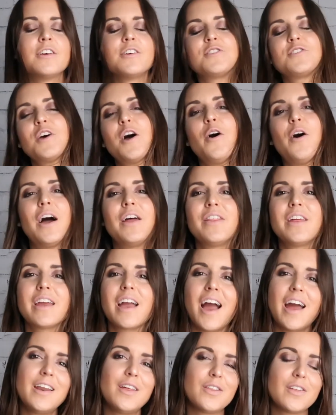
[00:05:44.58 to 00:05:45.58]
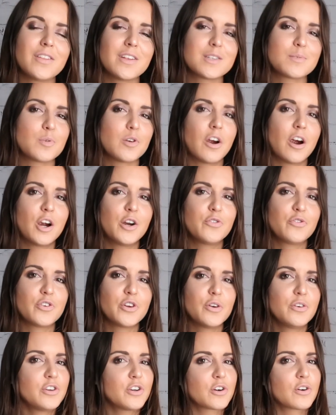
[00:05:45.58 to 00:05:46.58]
So I think anything that's been hard for
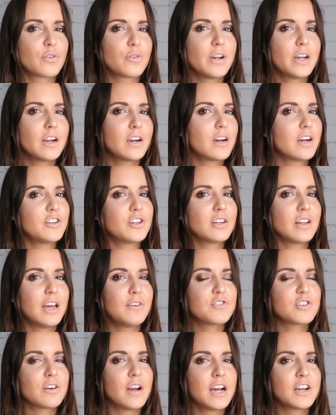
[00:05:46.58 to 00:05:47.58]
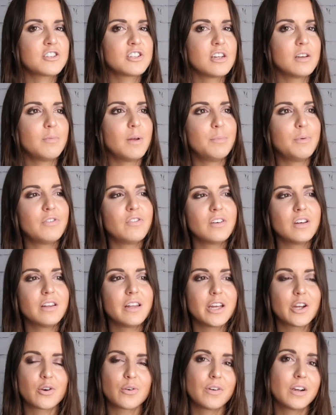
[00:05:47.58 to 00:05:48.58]
you in your career and your life direction, maybe feeling
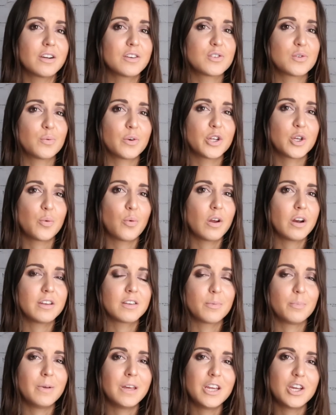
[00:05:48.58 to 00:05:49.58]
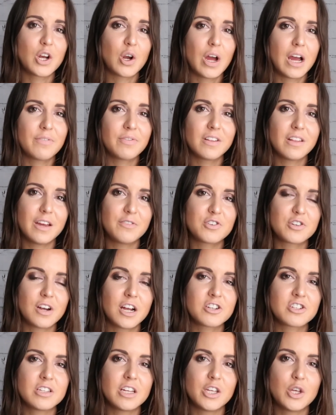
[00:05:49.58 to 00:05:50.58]
like career isn't where you want it to be, you don't have the life
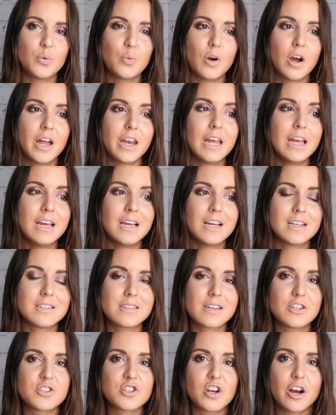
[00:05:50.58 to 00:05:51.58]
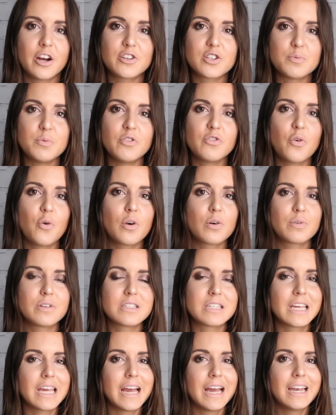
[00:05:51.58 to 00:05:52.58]
direction that you want, is gonna start to move forward
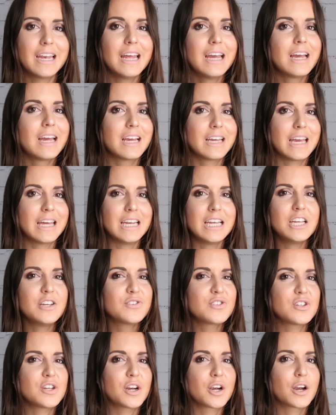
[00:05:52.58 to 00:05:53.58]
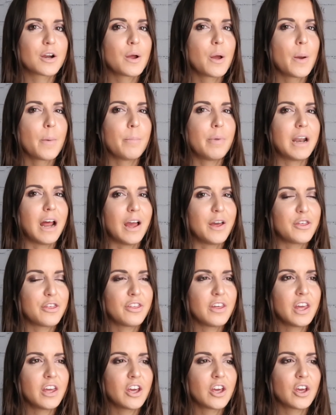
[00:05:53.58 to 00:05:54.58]
once again and get easier. But I
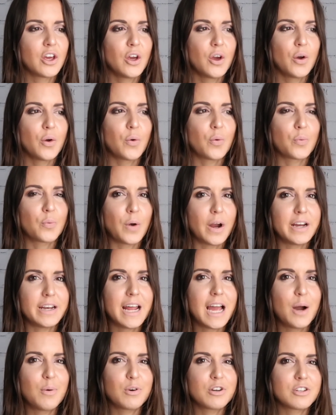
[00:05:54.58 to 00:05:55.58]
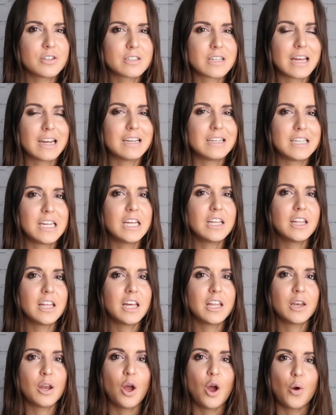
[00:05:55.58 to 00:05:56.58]
think right now we're just kind of
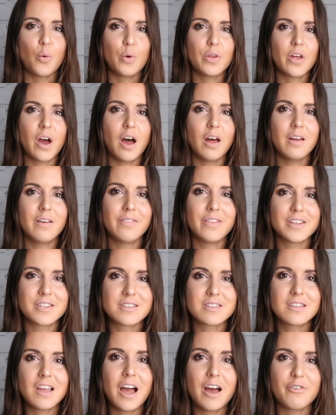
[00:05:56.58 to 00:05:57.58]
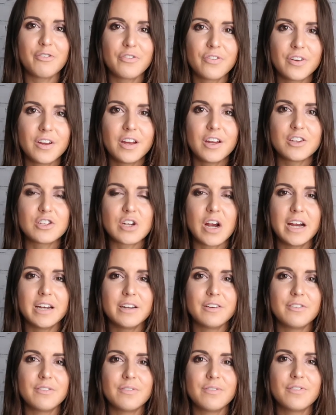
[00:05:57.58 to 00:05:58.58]
dealing with all of the stuff, trying
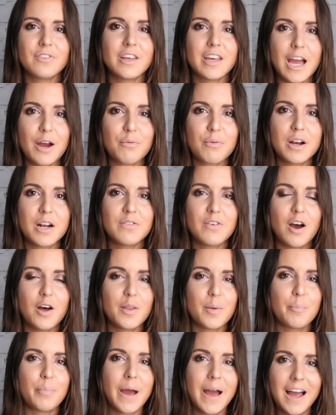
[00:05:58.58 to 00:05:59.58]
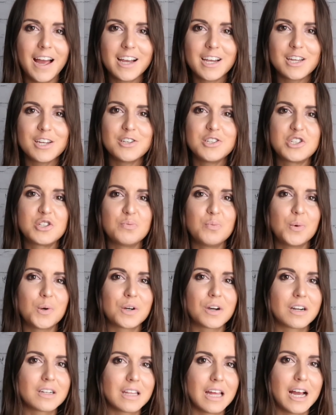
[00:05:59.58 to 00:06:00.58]
to get rid of all the baggage
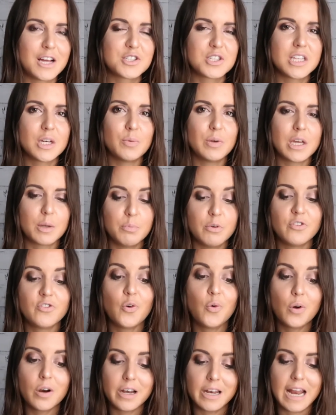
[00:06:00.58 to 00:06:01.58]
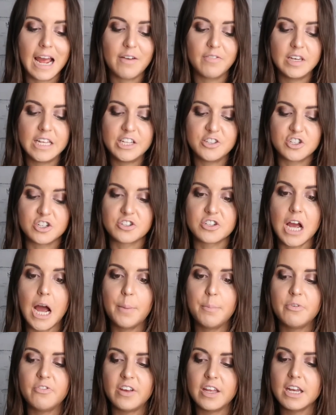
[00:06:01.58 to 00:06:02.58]
more or less so that we can move forward and have an easier
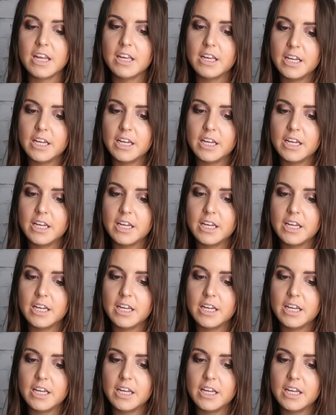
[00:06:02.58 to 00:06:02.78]
time of it